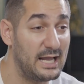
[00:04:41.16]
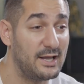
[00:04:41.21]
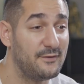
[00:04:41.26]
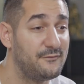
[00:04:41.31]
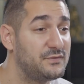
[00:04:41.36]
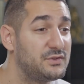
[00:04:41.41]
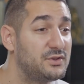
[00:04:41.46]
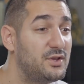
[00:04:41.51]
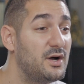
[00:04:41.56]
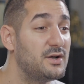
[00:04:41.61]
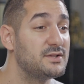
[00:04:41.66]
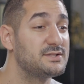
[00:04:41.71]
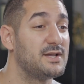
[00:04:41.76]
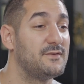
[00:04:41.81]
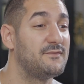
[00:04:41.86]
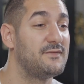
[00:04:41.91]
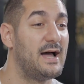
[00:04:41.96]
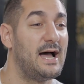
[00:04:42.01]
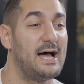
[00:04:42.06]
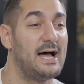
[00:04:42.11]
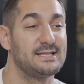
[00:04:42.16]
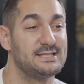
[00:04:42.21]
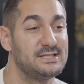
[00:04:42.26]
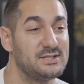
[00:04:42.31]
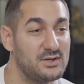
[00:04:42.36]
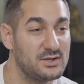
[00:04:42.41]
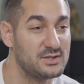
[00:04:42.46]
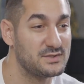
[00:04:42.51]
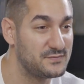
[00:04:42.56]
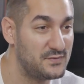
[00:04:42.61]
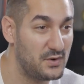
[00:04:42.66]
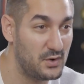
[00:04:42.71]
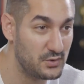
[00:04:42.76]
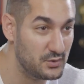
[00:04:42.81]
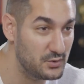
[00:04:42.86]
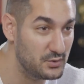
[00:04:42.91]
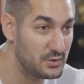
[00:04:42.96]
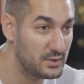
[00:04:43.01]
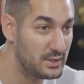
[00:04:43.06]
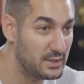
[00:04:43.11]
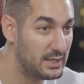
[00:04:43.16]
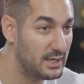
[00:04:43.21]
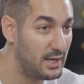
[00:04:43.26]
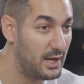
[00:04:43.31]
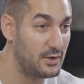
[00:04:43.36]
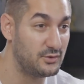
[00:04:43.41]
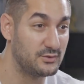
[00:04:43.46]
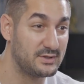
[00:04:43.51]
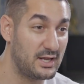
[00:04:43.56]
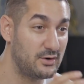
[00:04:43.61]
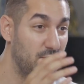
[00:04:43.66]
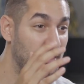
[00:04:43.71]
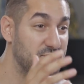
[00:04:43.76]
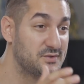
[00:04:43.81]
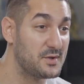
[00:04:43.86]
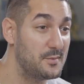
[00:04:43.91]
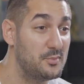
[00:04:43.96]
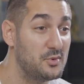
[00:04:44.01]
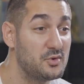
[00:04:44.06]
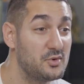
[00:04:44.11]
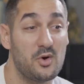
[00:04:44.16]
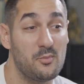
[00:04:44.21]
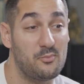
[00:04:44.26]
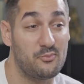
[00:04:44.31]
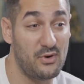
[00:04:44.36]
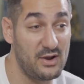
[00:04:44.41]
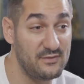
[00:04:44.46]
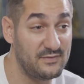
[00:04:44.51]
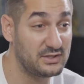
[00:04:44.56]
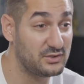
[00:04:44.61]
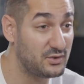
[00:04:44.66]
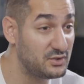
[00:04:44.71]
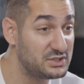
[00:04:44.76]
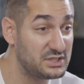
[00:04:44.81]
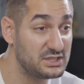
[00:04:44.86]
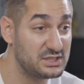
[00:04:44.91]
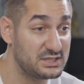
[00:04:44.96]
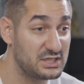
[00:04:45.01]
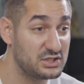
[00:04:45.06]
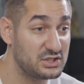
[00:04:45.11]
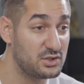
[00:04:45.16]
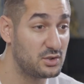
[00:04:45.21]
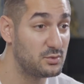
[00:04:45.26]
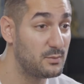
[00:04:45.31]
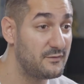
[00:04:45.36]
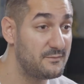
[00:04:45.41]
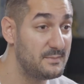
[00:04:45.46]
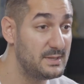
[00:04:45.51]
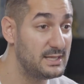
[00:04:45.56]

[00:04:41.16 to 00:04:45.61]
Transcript: I have tons of articles for you, and you can also book a private coaching session with